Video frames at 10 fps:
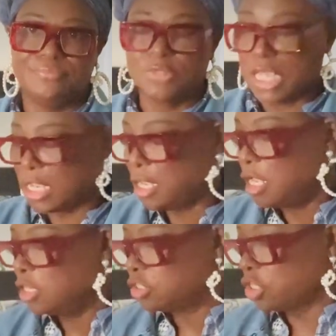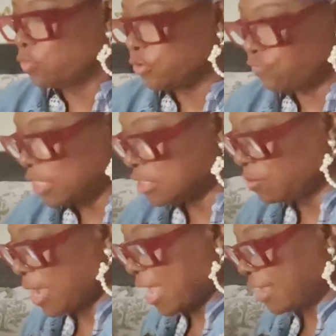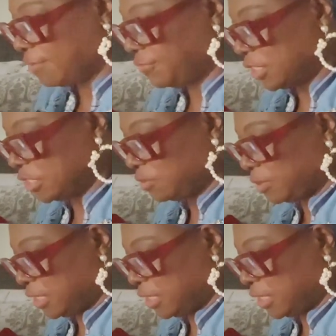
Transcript: Okay, so the reason why I have this one